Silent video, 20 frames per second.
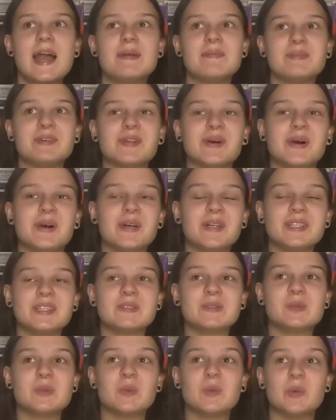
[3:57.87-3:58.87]
I'm
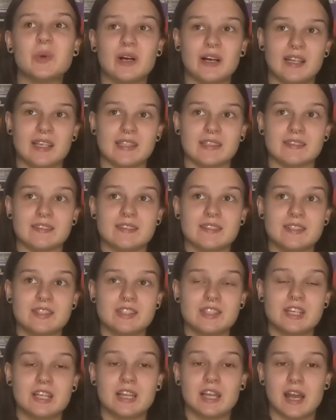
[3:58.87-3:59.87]
not one
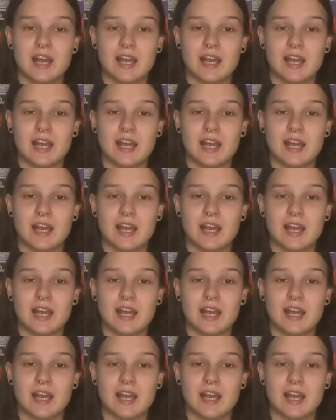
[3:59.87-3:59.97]
to